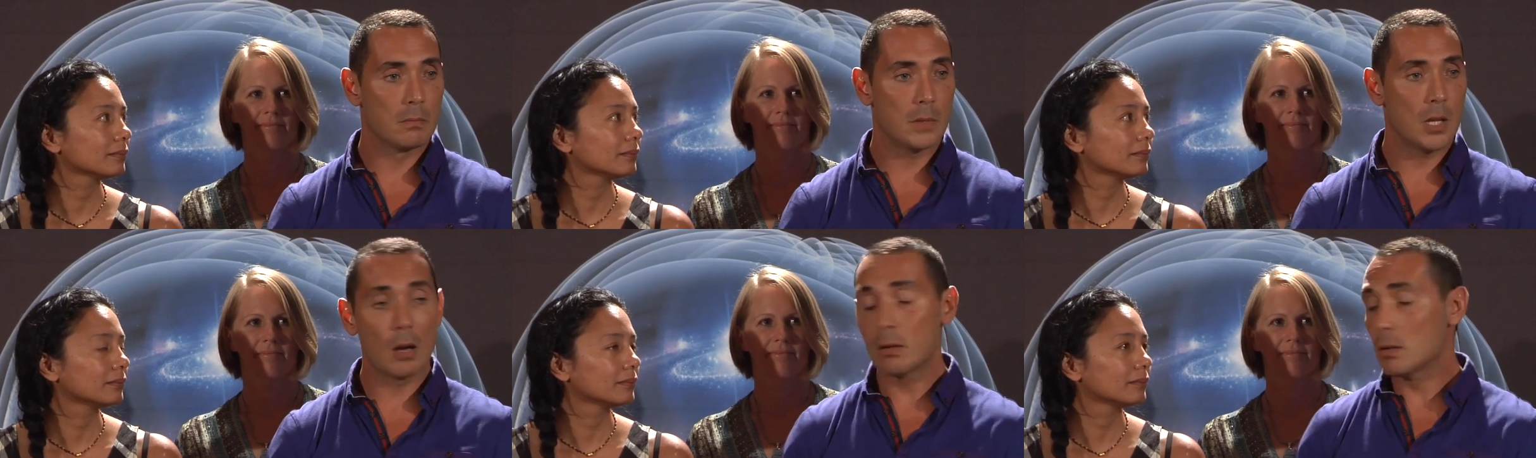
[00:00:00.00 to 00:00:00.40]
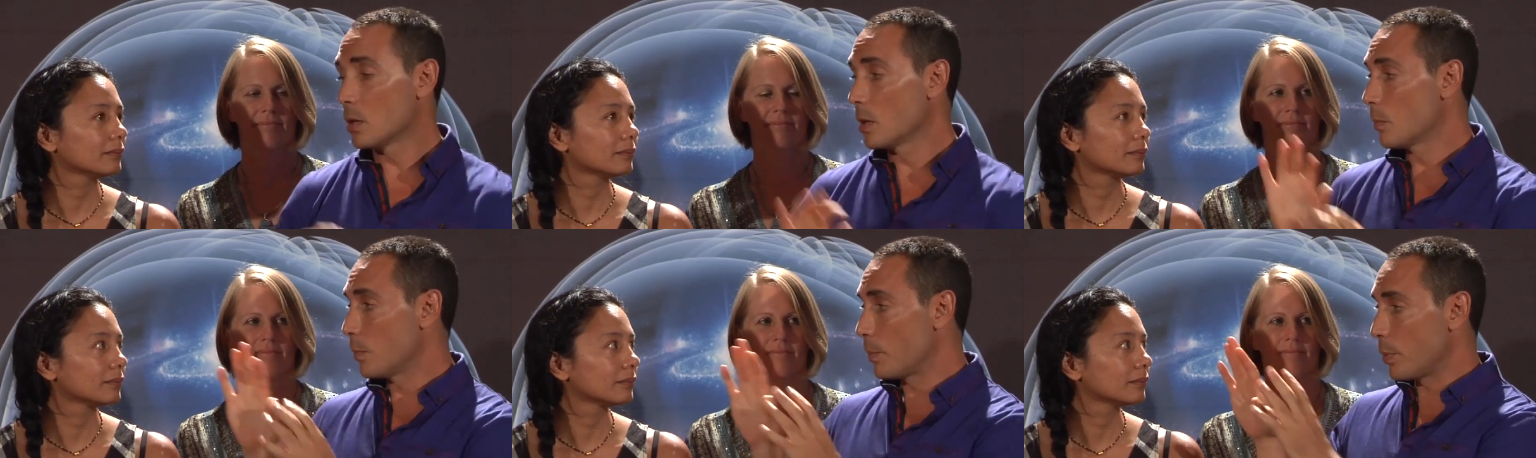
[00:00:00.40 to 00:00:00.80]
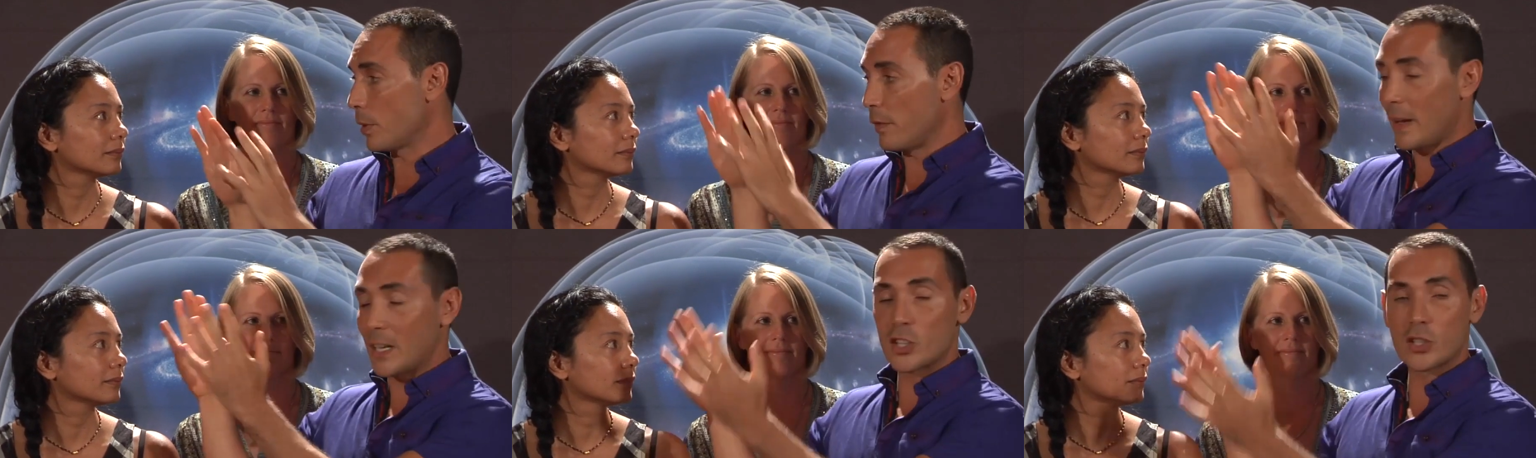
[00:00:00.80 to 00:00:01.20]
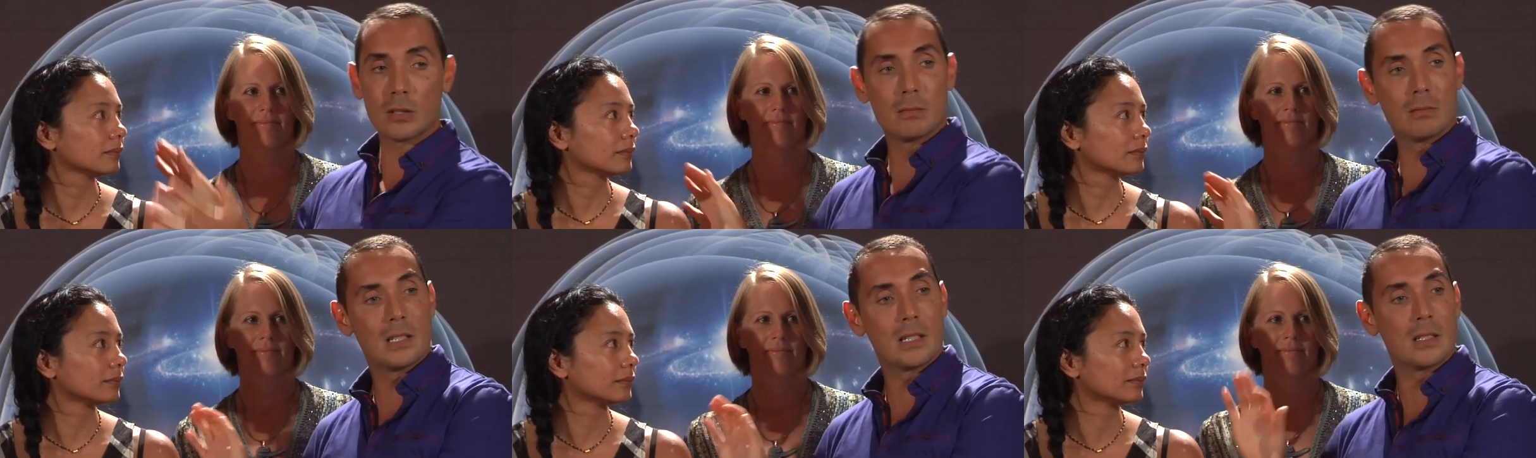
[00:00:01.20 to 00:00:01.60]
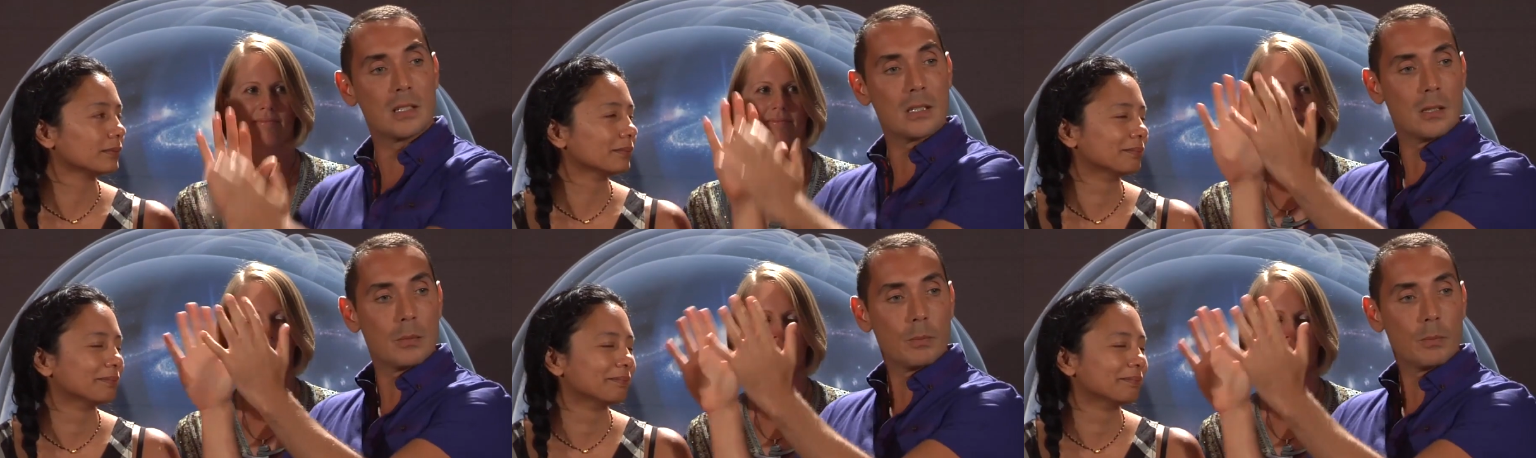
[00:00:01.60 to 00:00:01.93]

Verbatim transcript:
Speaker 1: No, perfection. This is